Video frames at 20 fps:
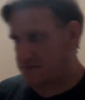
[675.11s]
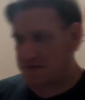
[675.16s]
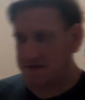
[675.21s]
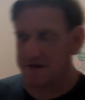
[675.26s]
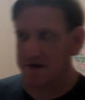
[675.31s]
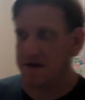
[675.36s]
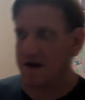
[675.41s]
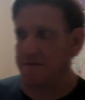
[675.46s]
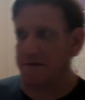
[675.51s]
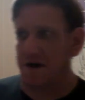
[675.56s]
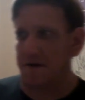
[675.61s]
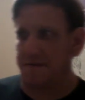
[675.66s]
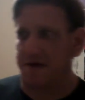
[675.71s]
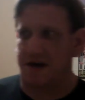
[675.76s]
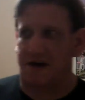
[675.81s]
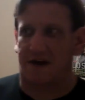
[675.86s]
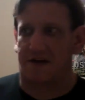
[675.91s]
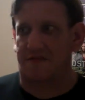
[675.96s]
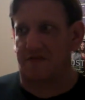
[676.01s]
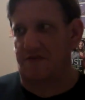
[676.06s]
and I'm not
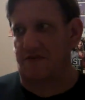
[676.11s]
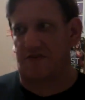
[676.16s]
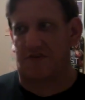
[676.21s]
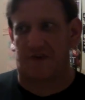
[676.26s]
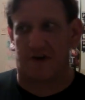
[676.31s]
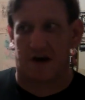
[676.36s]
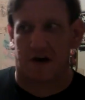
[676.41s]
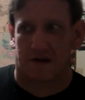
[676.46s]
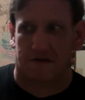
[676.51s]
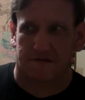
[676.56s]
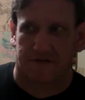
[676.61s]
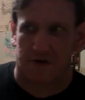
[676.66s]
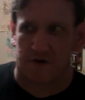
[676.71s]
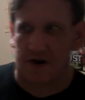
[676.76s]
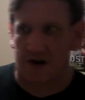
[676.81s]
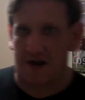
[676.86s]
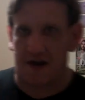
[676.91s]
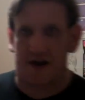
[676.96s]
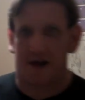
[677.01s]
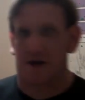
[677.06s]
making this sound
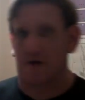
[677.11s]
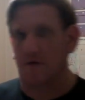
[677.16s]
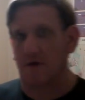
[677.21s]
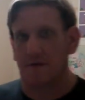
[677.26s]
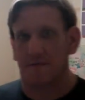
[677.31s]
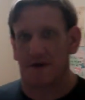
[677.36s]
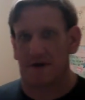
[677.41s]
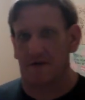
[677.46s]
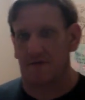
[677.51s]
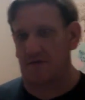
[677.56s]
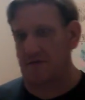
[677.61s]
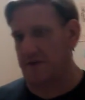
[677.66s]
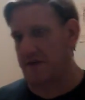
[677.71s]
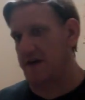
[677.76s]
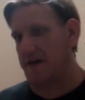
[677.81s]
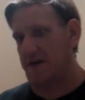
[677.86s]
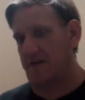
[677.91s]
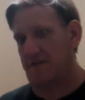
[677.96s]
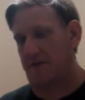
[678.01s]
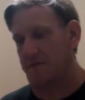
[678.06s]
very angry, because
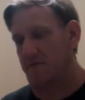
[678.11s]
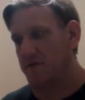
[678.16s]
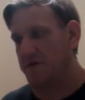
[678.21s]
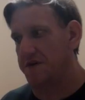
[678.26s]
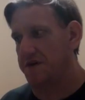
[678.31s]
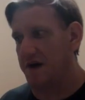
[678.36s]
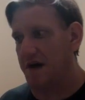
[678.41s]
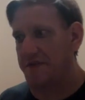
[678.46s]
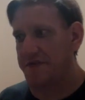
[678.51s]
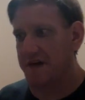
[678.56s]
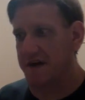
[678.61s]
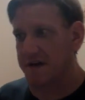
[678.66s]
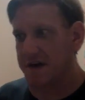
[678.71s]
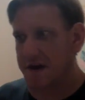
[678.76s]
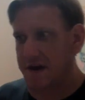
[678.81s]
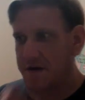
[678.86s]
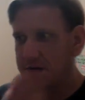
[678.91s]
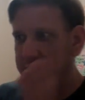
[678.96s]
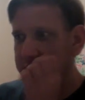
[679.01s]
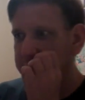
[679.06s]
I guess I'm really not that
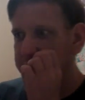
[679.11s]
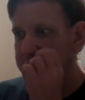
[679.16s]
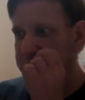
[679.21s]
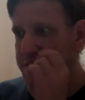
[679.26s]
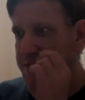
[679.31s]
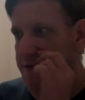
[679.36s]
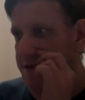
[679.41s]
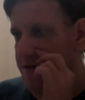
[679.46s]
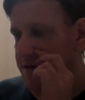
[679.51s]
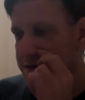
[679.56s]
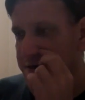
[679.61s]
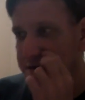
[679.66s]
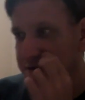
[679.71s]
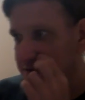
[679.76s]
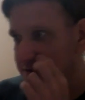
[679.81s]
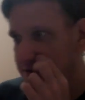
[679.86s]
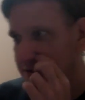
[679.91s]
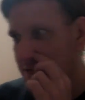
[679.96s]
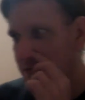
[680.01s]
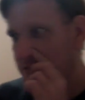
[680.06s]
angry. I mean,
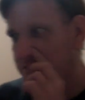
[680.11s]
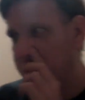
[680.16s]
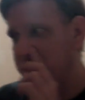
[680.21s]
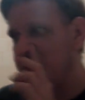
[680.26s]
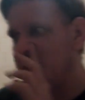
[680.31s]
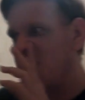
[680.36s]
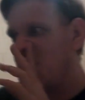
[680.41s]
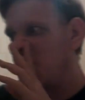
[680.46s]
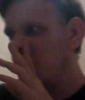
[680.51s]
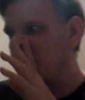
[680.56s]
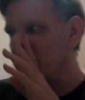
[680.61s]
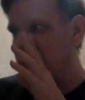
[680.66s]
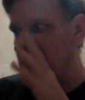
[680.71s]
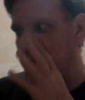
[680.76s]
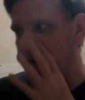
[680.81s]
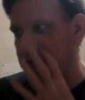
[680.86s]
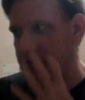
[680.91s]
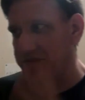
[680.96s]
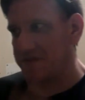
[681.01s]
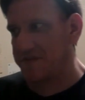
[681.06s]
you know, what the hell are they
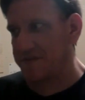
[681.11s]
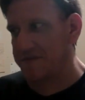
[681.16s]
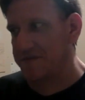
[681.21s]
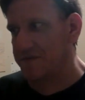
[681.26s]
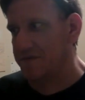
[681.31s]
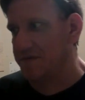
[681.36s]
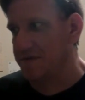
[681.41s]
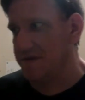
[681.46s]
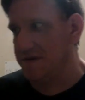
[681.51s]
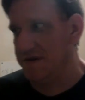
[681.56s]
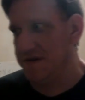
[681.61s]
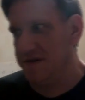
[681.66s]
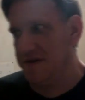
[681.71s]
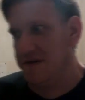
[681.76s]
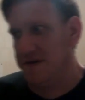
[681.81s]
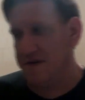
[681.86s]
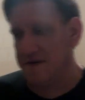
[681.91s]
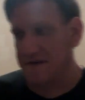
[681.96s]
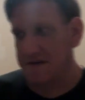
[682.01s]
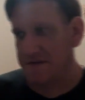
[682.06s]
supposed to do
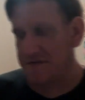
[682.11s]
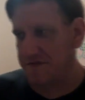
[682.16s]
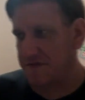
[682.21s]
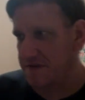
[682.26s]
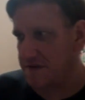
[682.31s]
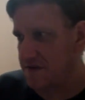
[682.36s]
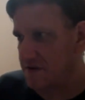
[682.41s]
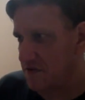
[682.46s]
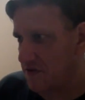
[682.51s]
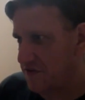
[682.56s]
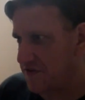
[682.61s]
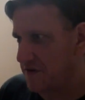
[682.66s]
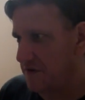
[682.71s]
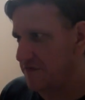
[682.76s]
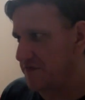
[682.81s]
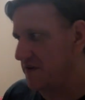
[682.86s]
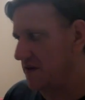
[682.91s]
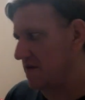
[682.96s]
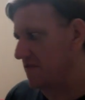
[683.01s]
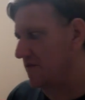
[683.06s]
if, you know, the
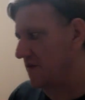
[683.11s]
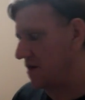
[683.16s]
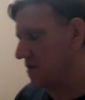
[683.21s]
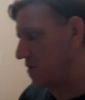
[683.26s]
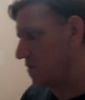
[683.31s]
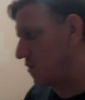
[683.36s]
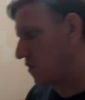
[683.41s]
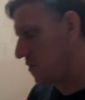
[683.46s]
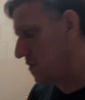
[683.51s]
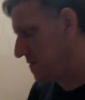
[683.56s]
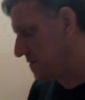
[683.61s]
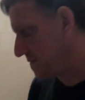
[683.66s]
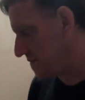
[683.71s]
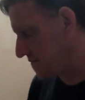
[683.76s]
stuff's not available?